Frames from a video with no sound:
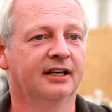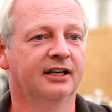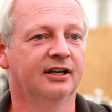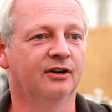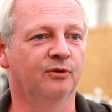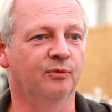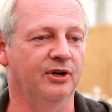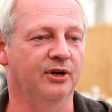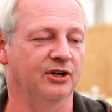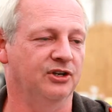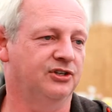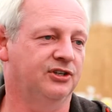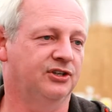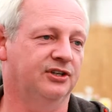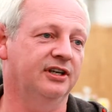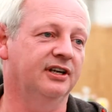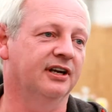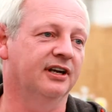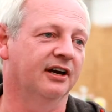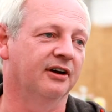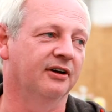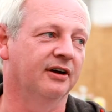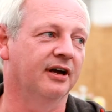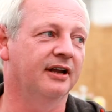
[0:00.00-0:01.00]
which, you
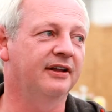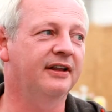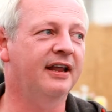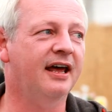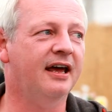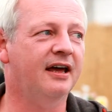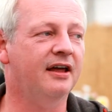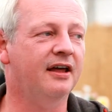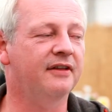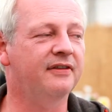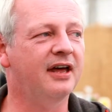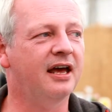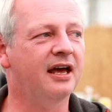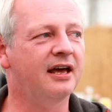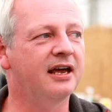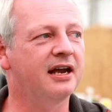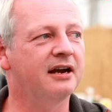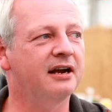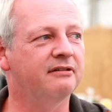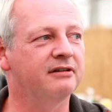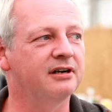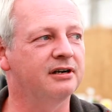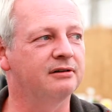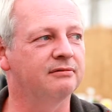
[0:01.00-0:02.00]
know, and that
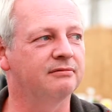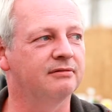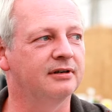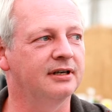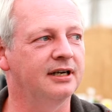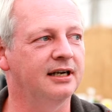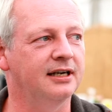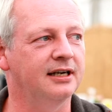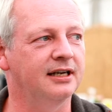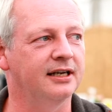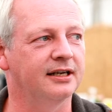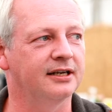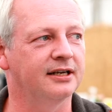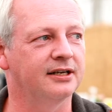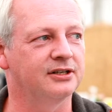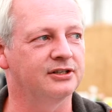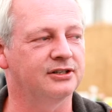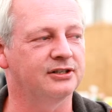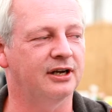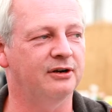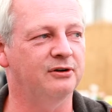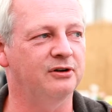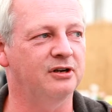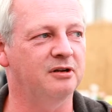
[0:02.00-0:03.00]
area really
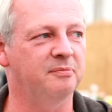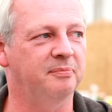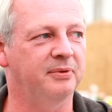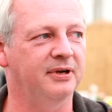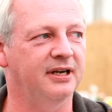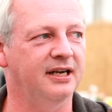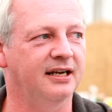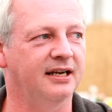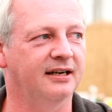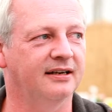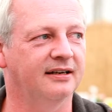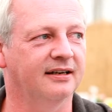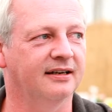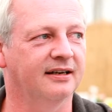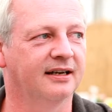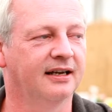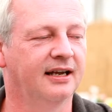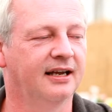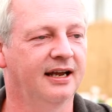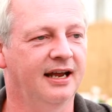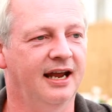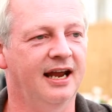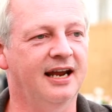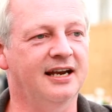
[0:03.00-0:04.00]
has only been
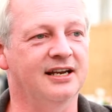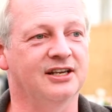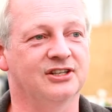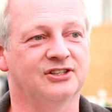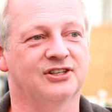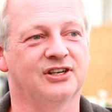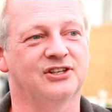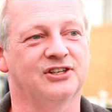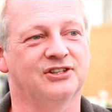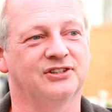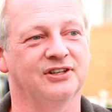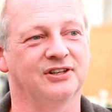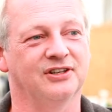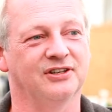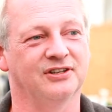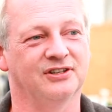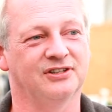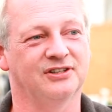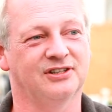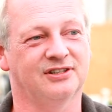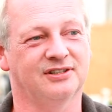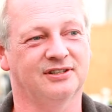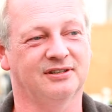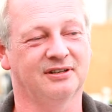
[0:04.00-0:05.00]
in
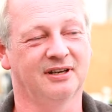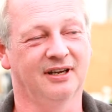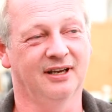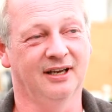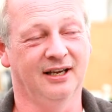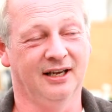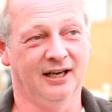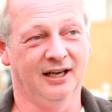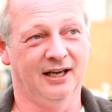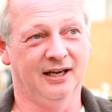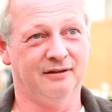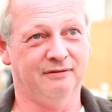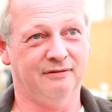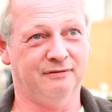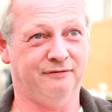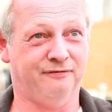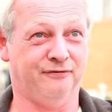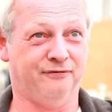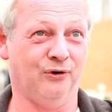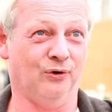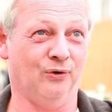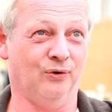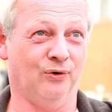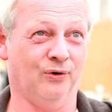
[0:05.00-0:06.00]
existence
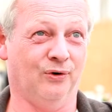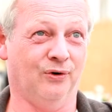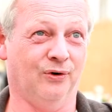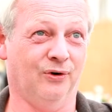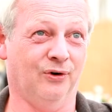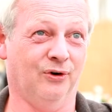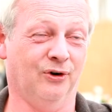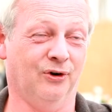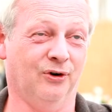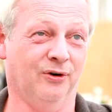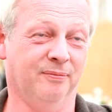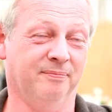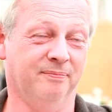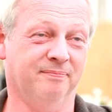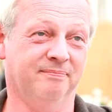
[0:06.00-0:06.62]
for